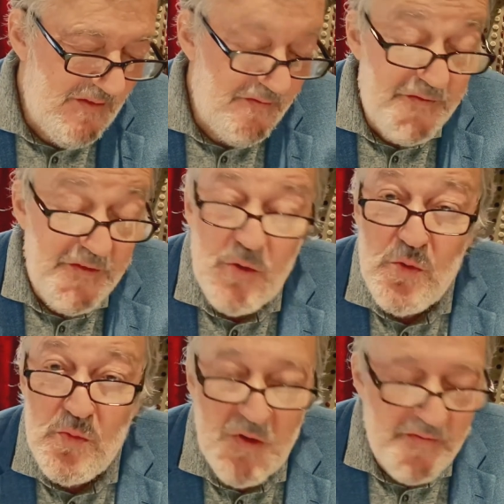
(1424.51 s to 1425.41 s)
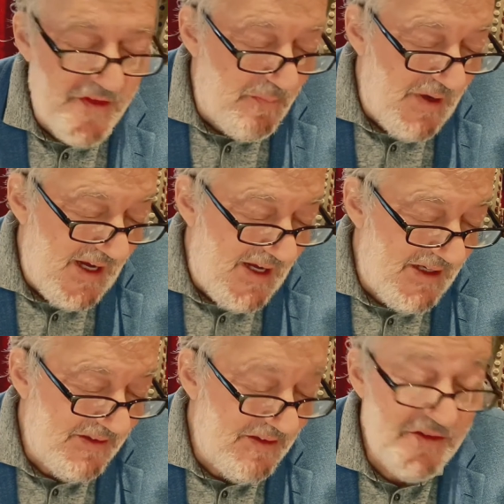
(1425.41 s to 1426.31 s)
fume of the
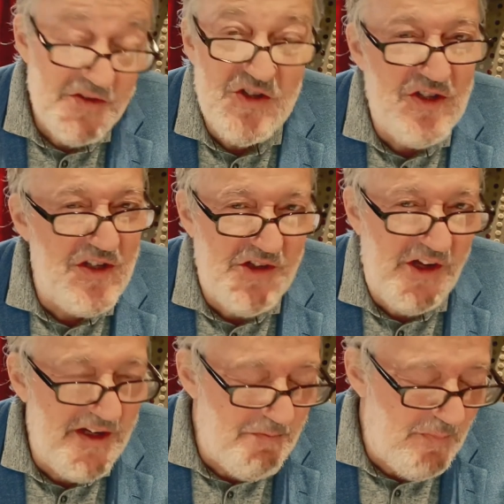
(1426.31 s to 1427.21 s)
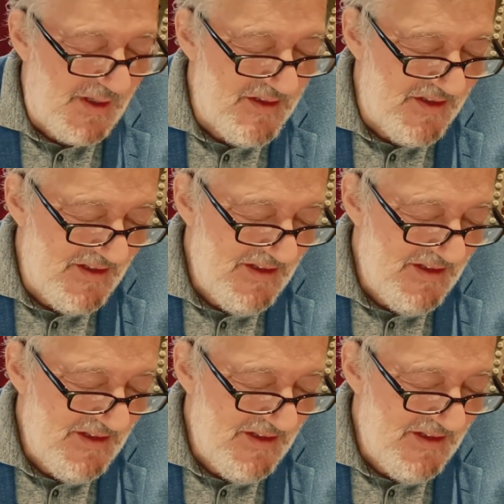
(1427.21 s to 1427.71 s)
pan, sizzling butter,